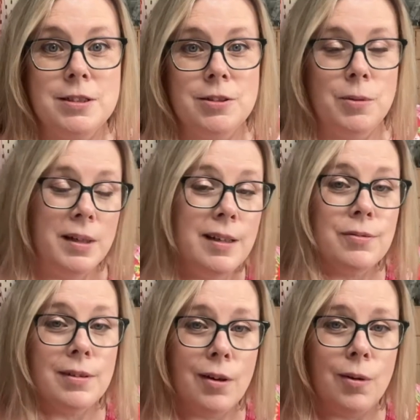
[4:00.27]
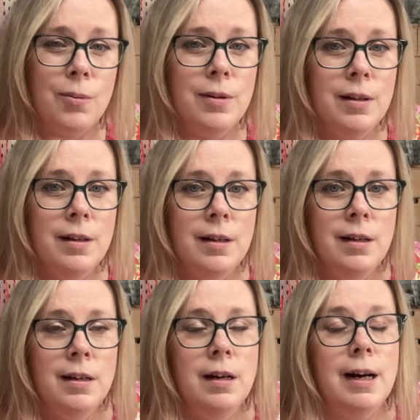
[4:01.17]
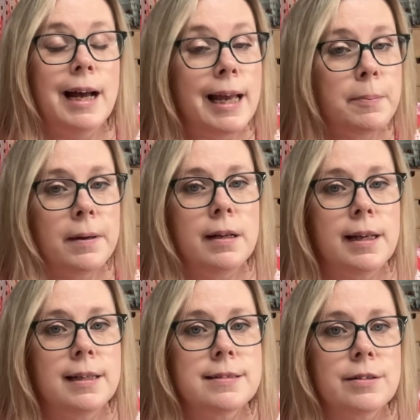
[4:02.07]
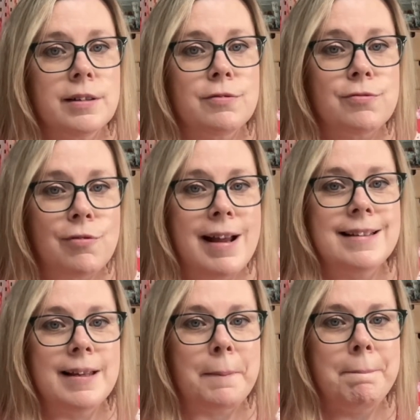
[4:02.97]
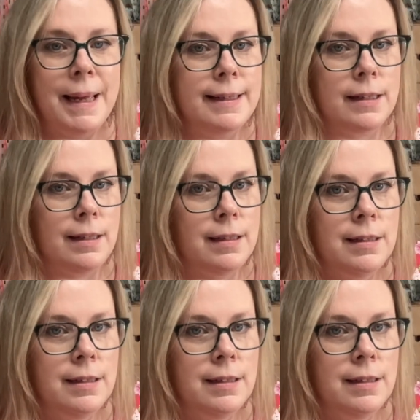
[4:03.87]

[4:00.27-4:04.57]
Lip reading: to do, even though I hate polyester and it frays like mental.